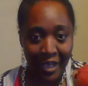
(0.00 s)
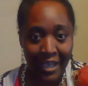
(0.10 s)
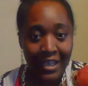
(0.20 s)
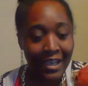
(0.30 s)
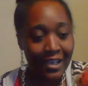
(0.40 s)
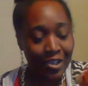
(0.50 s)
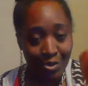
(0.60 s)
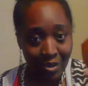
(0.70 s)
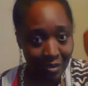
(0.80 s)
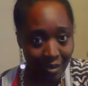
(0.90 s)
Okay,
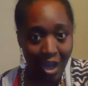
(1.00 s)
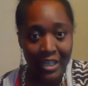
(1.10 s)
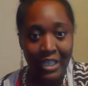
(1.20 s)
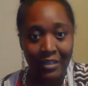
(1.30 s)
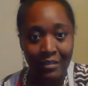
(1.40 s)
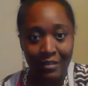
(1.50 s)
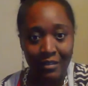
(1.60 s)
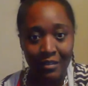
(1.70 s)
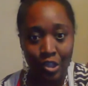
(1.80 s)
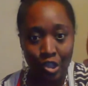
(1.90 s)
you onion,
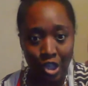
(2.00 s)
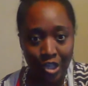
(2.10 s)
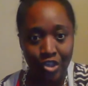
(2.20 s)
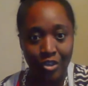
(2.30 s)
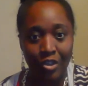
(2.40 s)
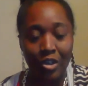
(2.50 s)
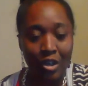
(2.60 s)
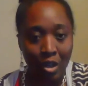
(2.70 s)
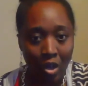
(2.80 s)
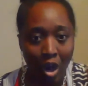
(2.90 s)
ginger,
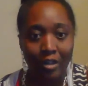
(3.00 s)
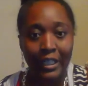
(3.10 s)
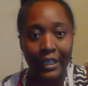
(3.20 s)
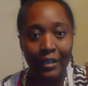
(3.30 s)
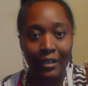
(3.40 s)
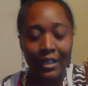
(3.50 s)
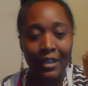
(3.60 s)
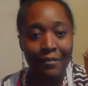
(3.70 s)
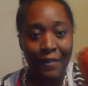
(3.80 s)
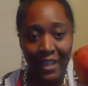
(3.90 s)
garlic,
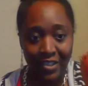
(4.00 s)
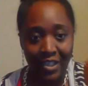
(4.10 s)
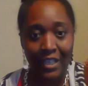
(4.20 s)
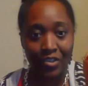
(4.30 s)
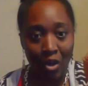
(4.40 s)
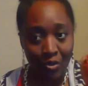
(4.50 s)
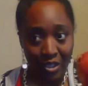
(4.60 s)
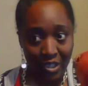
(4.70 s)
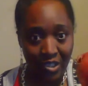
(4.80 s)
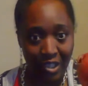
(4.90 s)
these things goes
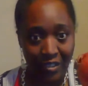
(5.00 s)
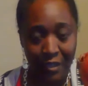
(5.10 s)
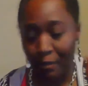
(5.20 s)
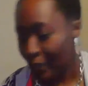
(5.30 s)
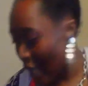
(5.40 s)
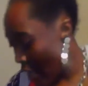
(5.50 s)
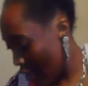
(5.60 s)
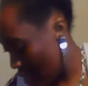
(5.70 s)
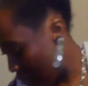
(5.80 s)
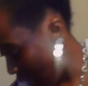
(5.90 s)
in the system.
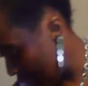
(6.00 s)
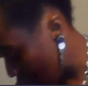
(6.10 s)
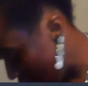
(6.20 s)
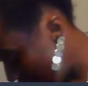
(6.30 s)
By the